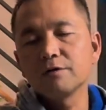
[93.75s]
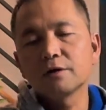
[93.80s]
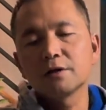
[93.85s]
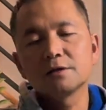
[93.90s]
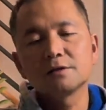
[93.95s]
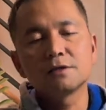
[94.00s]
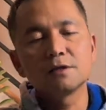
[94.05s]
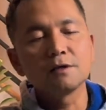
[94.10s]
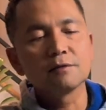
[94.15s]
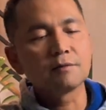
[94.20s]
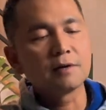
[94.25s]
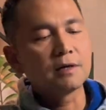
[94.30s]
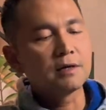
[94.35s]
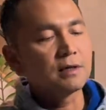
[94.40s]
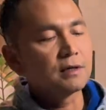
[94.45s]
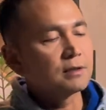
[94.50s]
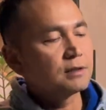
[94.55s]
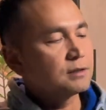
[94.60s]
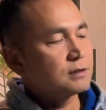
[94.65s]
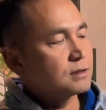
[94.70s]
You can see right
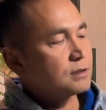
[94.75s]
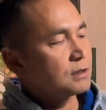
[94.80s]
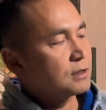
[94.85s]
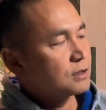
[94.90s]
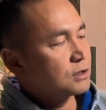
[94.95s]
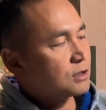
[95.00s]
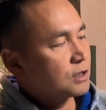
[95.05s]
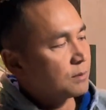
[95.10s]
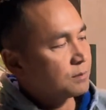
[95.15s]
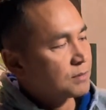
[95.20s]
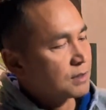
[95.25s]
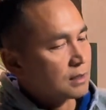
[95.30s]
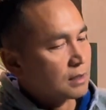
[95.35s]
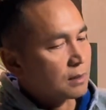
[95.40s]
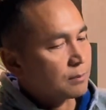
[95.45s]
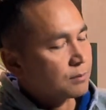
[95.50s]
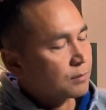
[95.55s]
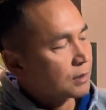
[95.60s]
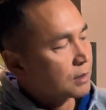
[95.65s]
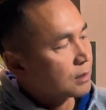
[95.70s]
here, this is the chip that
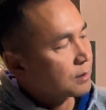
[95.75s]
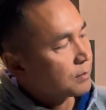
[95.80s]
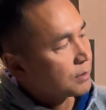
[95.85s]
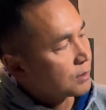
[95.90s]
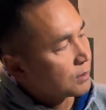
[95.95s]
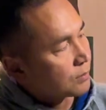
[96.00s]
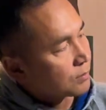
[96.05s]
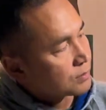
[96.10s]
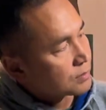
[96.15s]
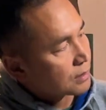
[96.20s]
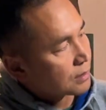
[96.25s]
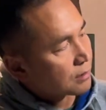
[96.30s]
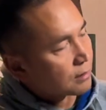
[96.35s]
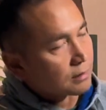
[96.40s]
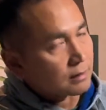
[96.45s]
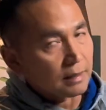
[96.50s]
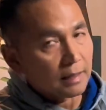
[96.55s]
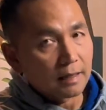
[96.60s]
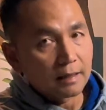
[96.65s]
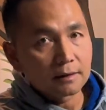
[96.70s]
I'm going to be using
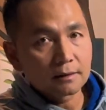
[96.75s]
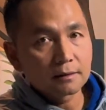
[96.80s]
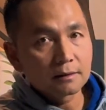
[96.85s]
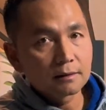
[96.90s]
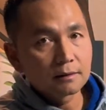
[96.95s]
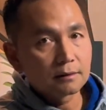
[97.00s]
on that.